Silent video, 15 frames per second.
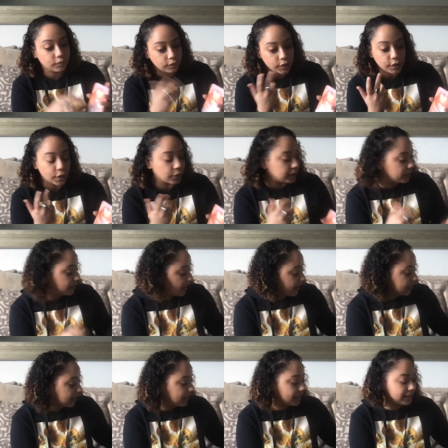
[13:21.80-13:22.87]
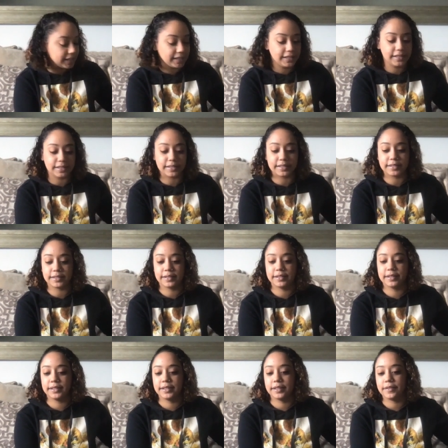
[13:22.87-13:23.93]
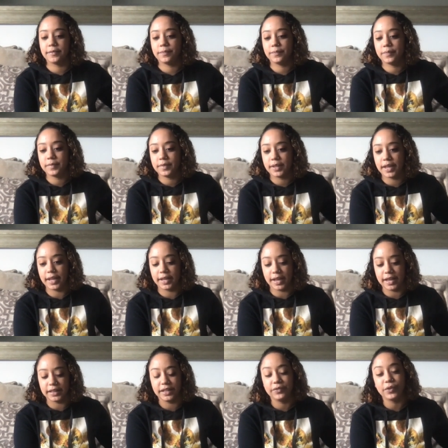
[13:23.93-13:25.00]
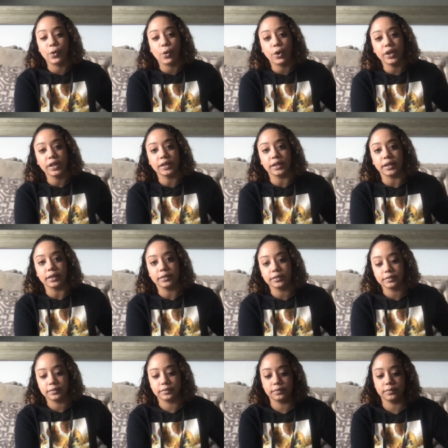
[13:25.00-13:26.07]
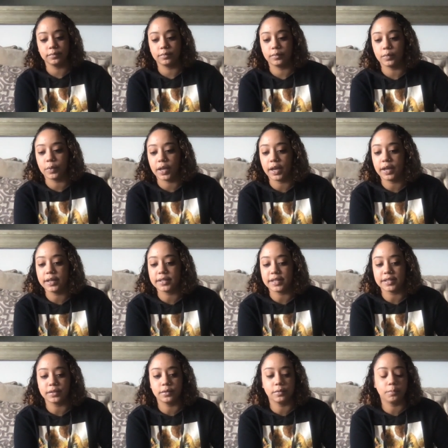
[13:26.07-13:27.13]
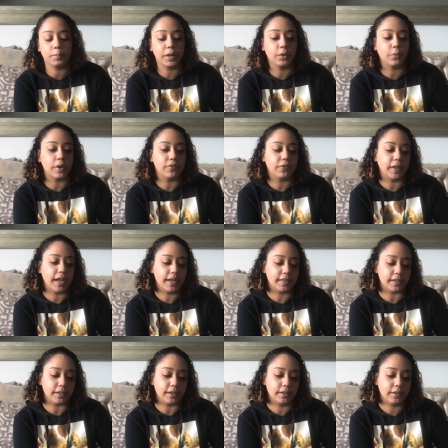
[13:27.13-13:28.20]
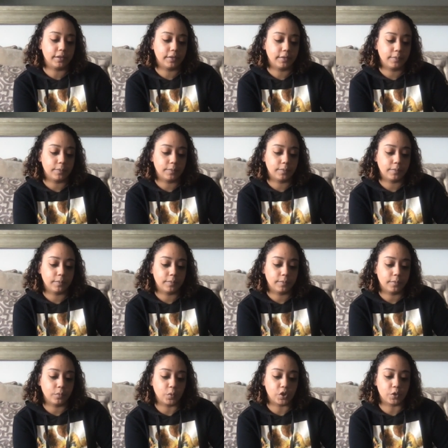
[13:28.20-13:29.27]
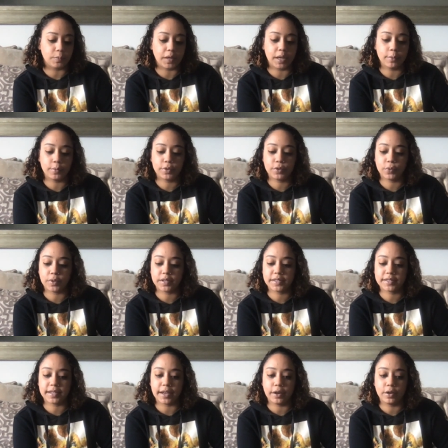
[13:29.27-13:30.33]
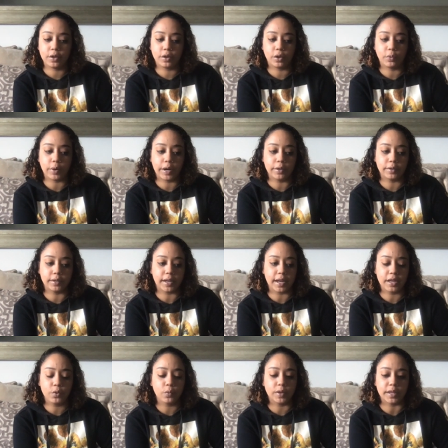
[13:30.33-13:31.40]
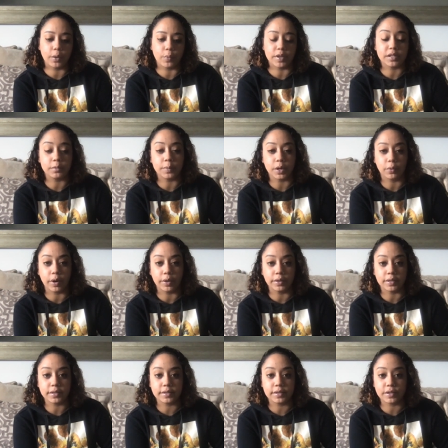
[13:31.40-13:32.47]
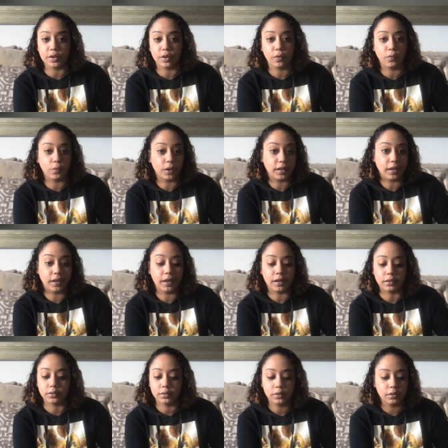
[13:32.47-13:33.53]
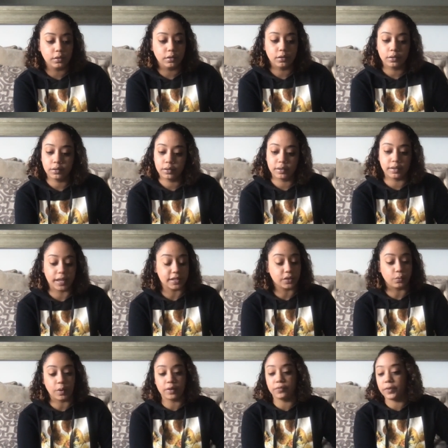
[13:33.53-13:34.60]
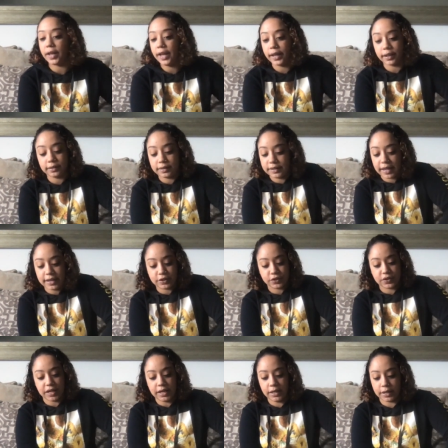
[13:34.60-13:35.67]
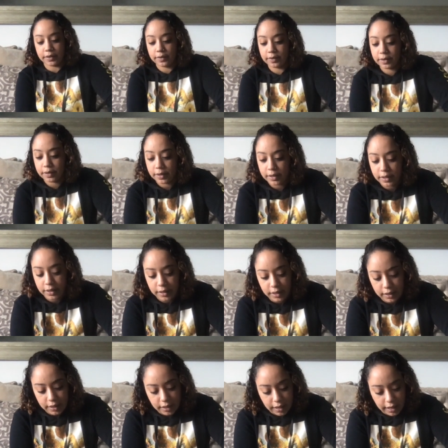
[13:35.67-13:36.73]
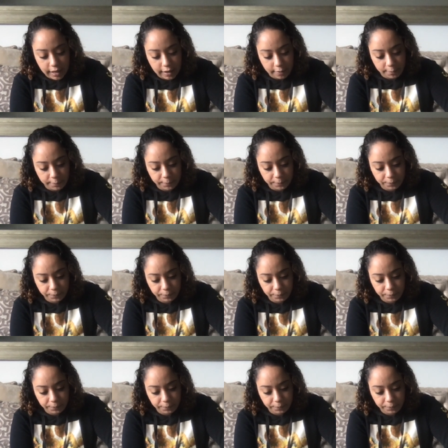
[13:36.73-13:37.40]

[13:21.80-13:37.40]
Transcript: you know, then take that as it is and, and live accordingly, okay? Because that's a big red flag there. We should be able to excel around anyone that wants to be around us. So if we can't, that's a red flag to not entertain it. Um,